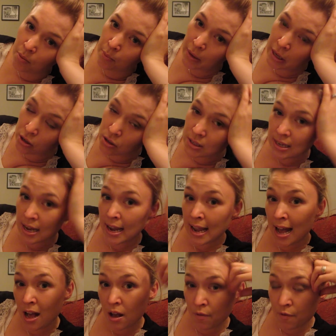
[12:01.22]
because I
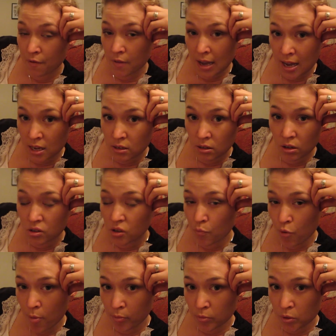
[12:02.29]
have had lots of
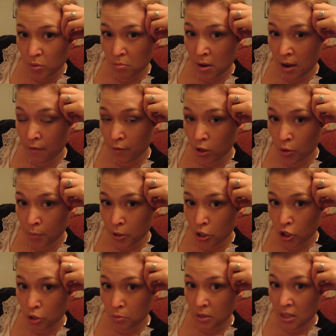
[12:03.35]
problems with my fallopian
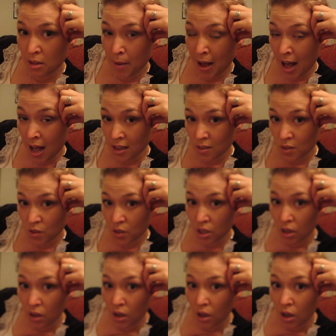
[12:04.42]
tubes in the past,
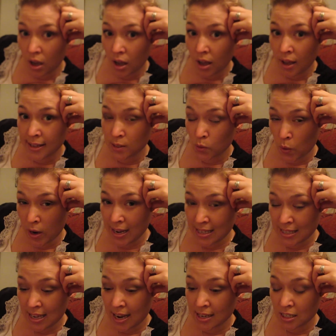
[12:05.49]
it's quite
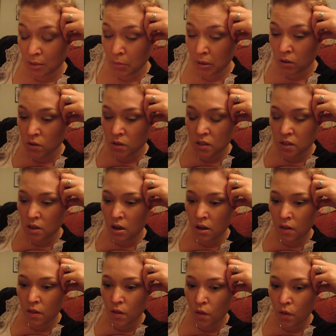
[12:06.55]
exciting because
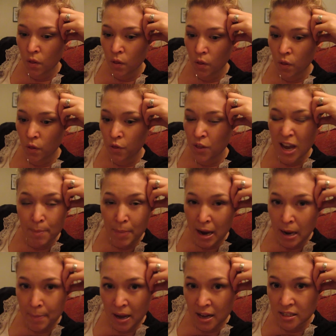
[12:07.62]
they
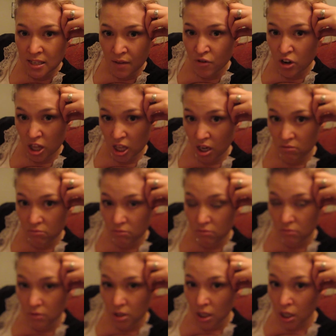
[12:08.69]
bypass everything.
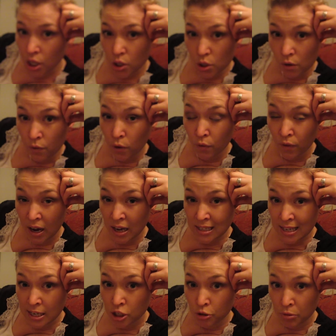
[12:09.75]
So if you've had
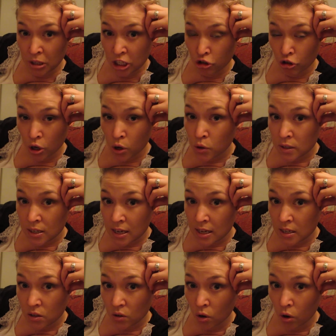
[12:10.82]

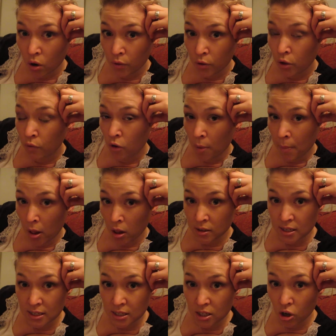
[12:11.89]
endometriosis or you've got
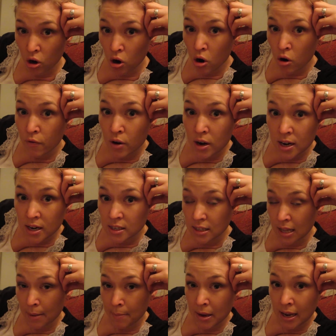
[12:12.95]
polycystic ovaries
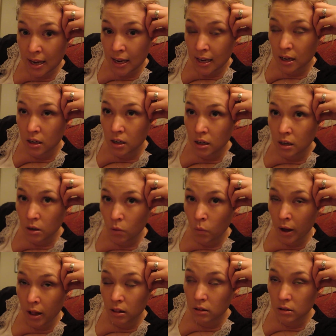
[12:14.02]
like me,
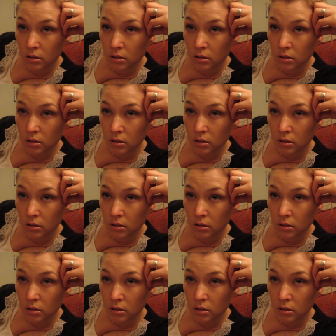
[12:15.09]
well,